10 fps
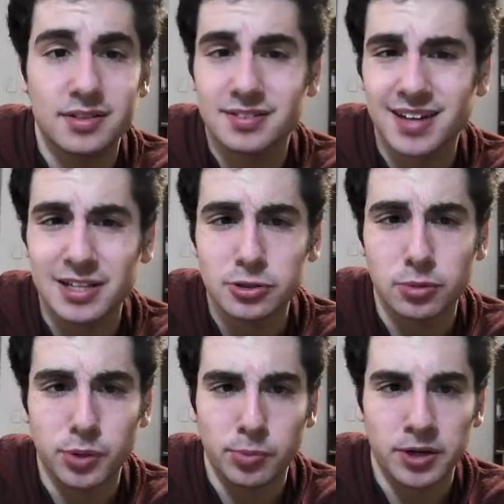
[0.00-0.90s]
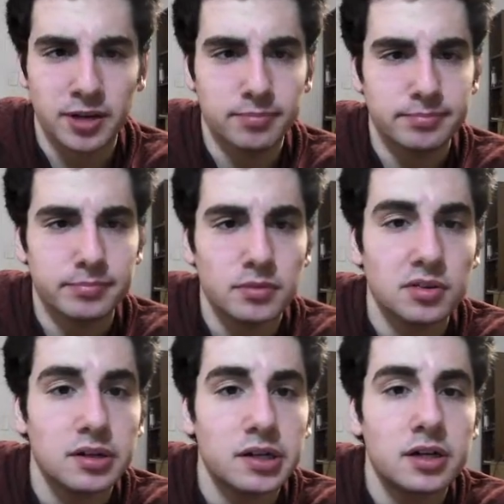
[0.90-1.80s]
Not so appropriate.
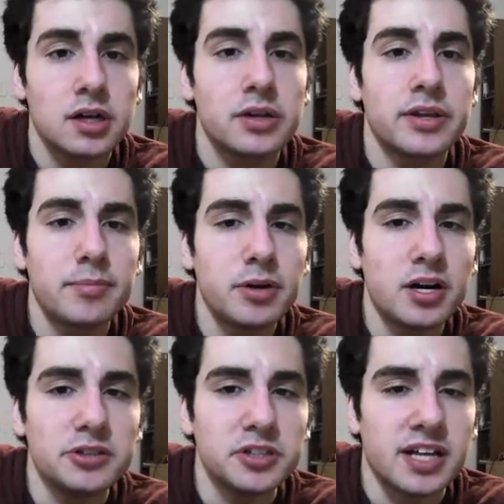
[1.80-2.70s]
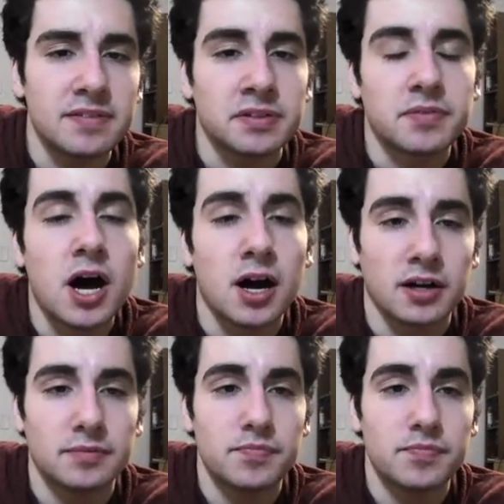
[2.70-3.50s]
Number 111, Huck.